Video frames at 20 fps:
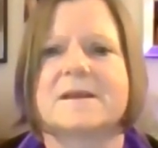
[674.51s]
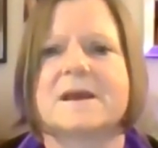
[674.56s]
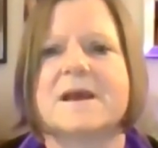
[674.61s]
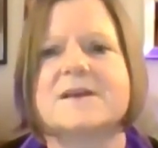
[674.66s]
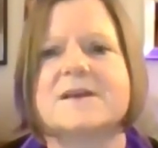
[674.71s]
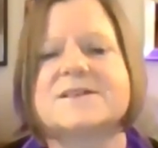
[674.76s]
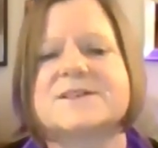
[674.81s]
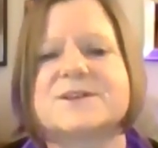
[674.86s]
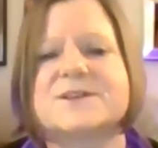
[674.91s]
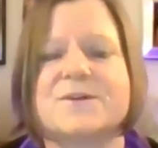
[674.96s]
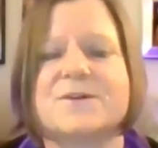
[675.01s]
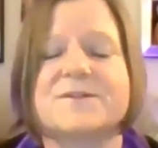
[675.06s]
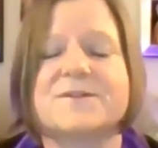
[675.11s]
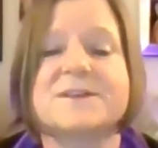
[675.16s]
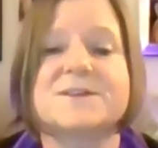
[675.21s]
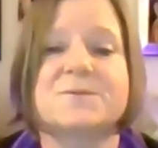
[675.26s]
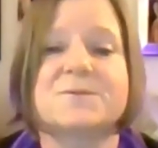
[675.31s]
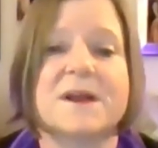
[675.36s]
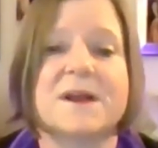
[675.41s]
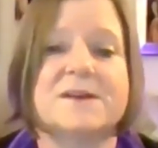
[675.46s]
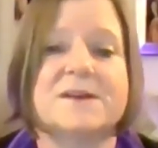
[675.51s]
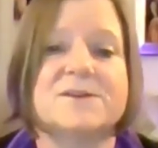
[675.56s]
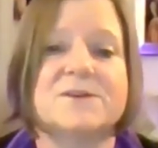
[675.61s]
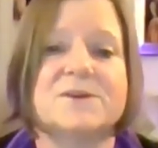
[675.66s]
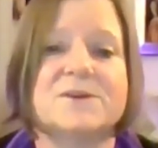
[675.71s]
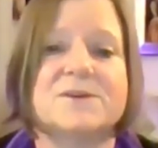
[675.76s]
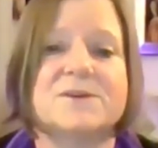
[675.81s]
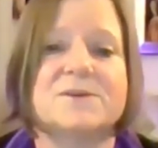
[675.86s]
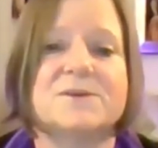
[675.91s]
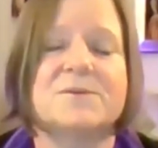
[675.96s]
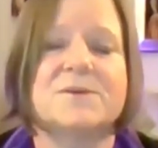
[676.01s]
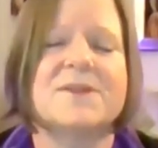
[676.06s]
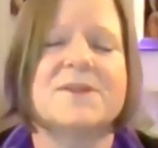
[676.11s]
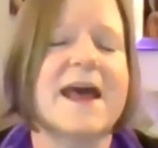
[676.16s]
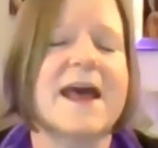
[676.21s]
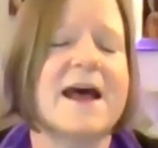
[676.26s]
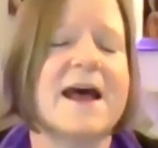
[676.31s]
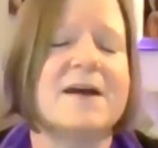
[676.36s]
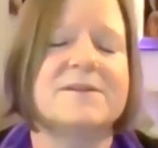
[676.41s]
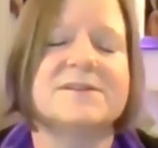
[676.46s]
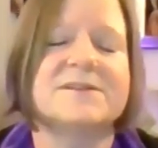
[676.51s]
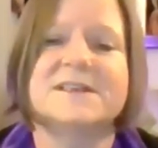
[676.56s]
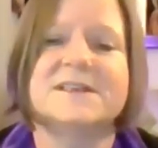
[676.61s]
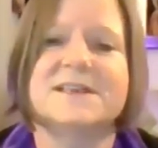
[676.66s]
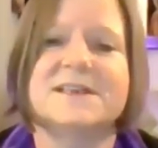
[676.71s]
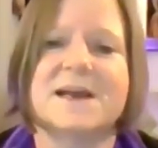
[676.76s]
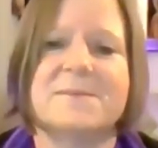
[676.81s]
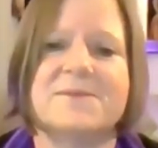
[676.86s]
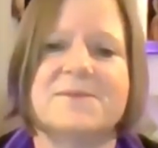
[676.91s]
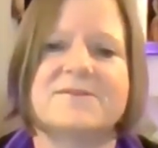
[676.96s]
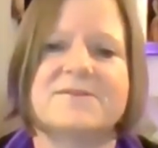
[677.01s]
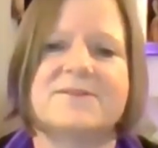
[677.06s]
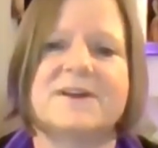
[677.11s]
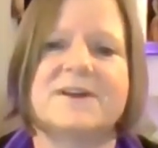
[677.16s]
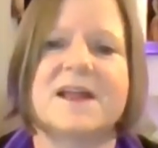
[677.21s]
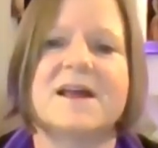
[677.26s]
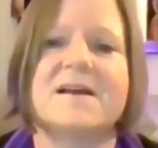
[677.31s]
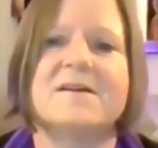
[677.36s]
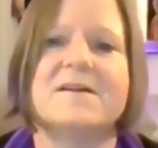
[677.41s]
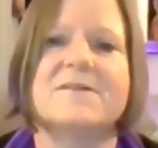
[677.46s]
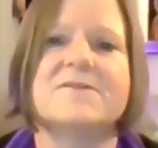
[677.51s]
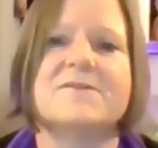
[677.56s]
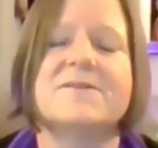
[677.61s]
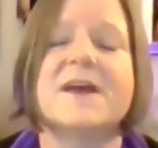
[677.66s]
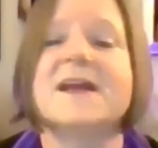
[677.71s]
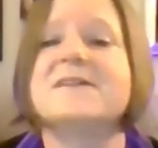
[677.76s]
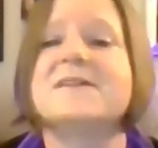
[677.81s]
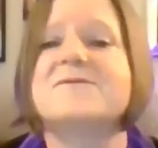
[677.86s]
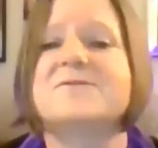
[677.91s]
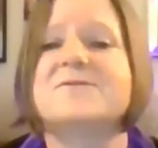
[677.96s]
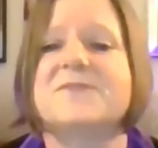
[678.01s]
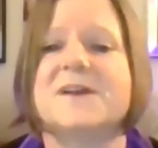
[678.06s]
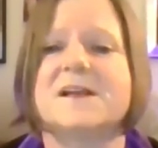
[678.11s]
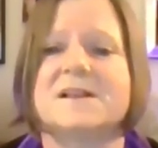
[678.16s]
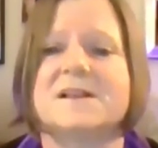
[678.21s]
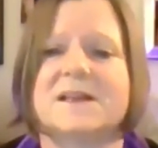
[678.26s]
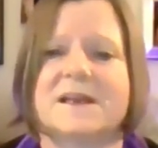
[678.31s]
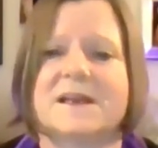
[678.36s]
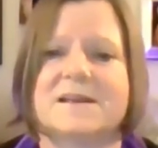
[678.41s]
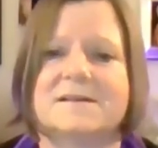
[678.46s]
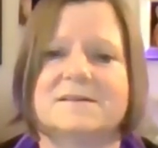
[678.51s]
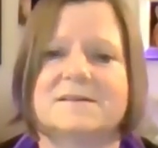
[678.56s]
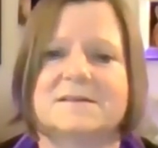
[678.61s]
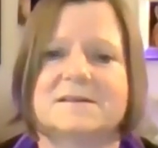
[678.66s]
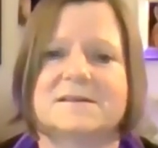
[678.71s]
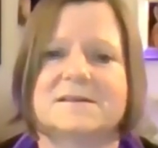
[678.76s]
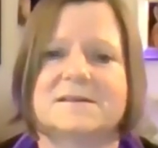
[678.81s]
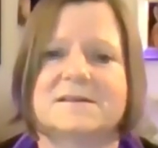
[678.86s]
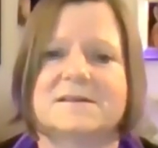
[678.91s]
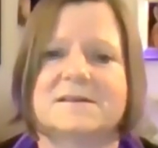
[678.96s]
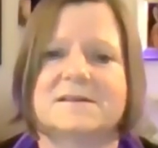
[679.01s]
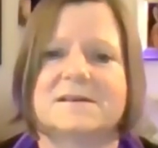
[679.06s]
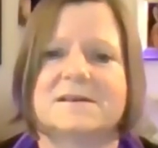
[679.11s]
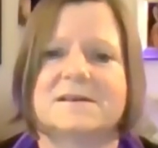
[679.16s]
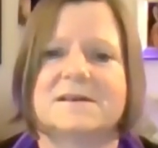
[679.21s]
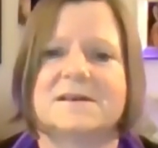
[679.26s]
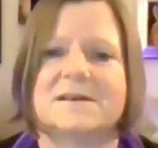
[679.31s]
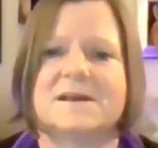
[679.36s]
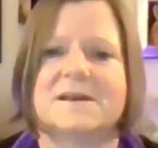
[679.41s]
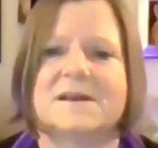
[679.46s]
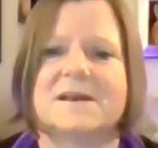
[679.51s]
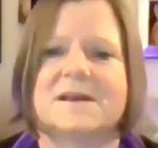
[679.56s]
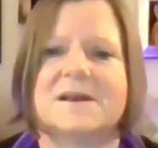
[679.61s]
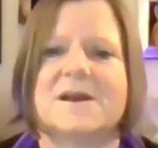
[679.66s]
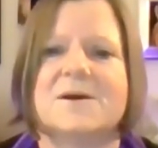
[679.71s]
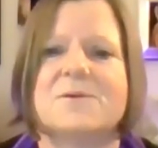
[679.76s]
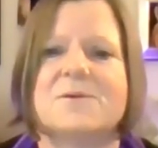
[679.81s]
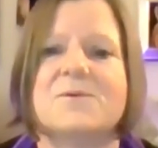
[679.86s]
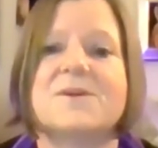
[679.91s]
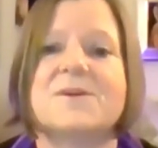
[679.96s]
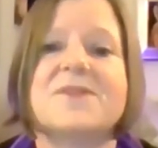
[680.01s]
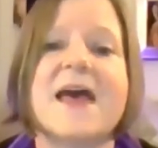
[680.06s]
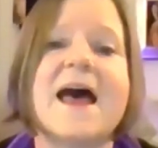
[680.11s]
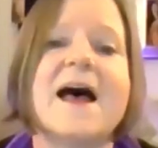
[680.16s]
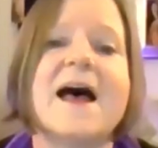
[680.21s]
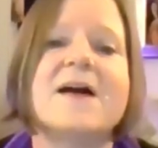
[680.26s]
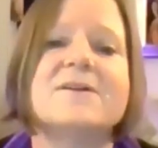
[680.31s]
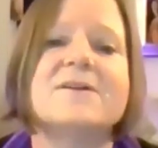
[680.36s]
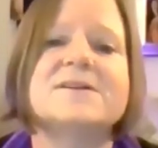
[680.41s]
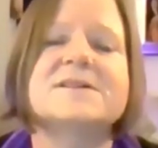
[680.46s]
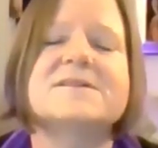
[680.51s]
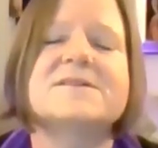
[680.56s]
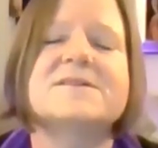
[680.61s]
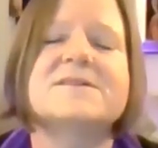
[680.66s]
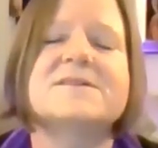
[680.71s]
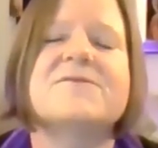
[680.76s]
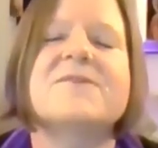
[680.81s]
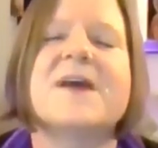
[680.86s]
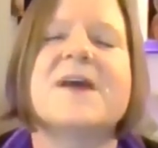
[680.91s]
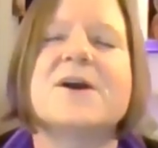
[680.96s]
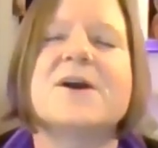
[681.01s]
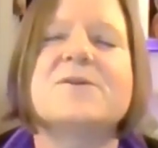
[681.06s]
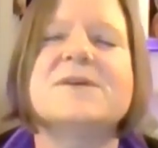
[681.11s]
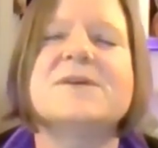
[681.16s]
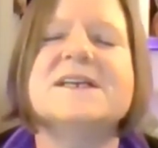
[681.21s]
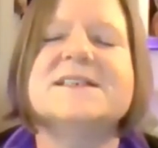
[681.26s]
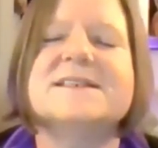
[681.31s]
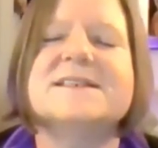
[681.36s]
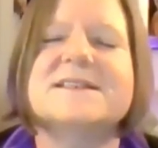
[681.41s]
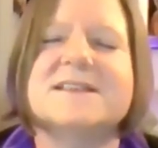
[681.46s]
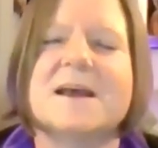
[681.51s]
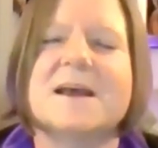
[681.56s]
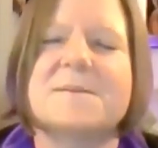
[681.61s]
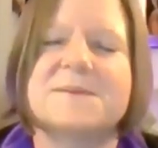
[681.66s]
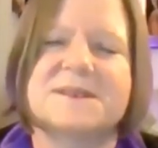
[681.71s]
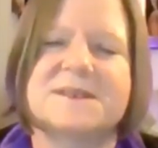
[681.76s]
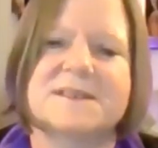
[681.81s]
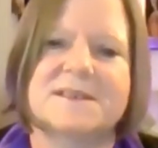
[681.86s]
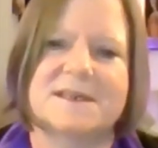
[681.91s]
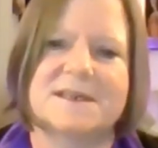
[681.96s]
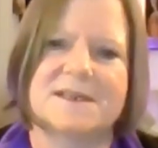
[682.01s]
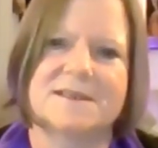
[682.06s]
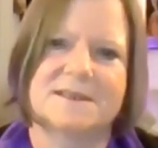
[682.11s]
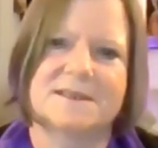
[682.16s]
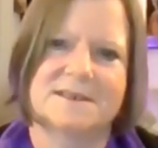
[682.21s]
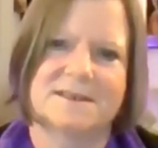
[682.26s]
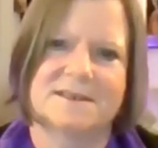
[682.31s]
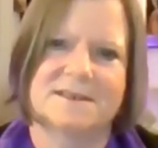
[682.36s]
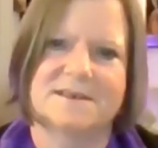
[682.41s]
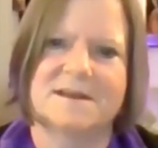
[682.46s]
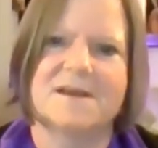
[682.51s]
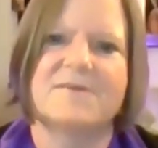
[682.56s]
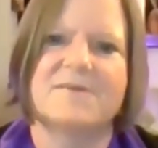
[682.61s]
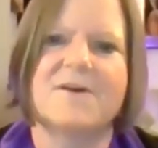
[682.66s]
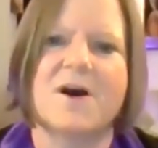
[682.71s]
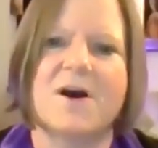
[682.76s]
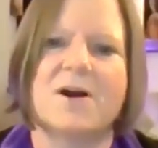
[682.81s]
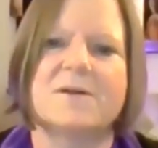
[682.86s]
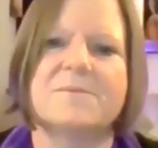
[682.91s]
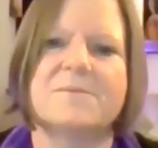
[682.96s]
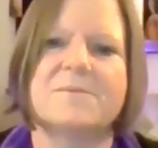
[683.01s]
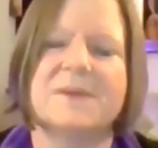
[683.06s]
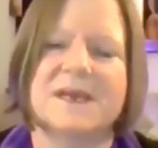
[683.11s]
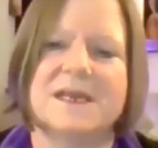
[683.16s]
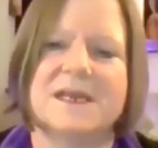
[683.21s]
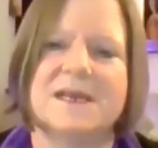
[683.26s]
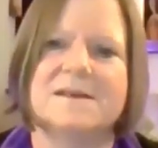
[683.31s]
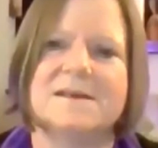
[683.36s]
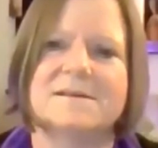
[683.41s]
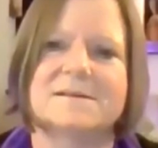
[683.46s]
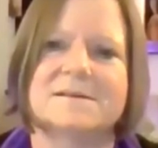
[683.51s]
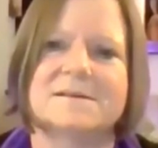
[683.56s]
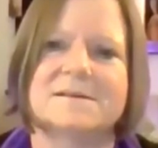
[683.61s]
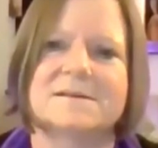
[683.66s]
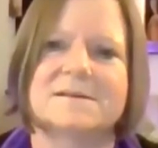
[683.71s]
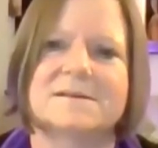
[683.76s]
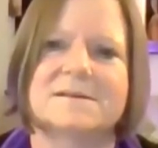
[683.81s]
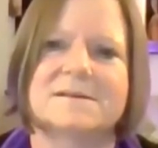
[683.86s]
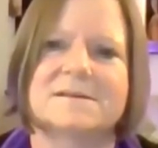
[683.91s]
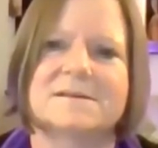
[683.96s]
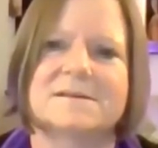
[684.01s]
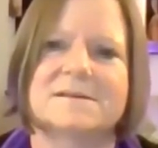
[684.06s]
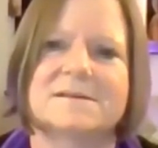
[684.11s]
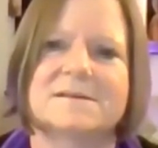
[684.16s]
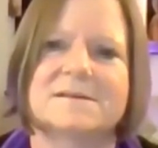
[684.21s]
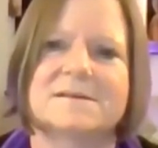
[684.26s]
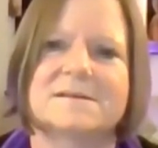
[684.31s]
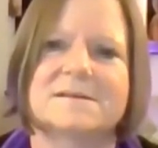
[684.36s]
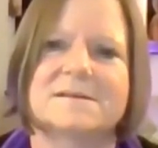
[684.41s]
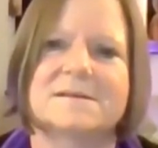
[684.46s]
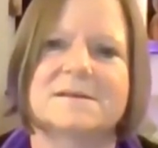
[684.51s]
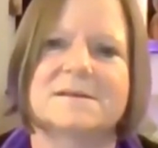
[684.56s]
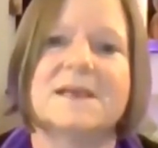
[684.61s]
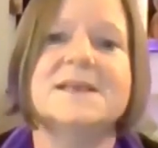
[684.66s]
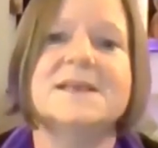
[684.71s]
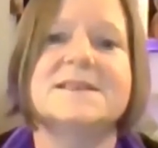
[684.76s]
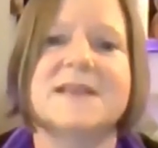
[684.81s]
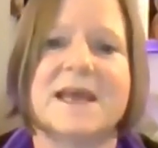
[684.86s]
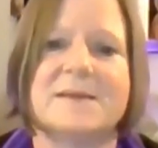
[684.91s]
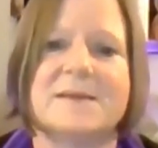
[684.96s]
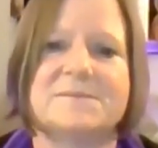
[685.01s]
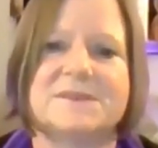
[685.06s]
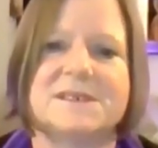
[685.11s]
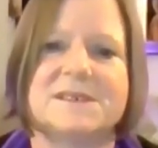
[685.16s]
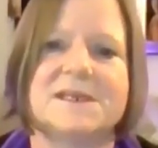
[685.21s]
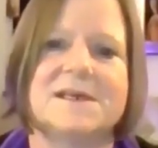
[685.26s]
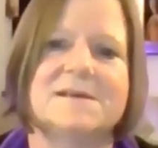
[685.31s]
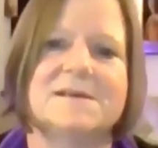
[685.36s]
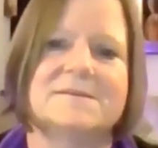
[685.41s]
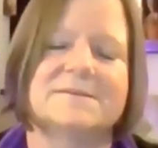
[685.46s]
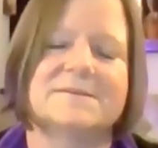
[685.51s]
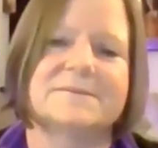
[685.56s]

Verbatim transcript: a service rendered without the depth of love and feeling, without the very substance of our being, is empty.